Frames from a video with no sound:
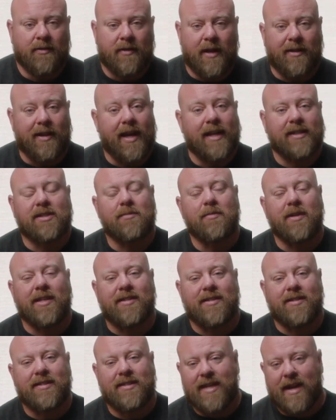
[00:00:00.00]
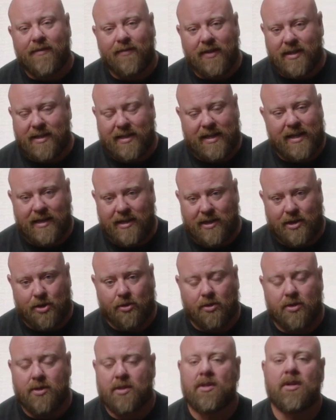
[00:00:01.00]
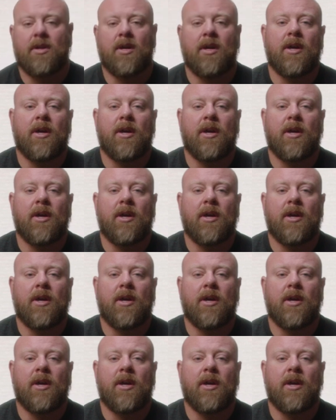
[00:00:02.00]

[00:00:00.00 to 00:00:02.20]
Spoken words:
They lasted me 17 years.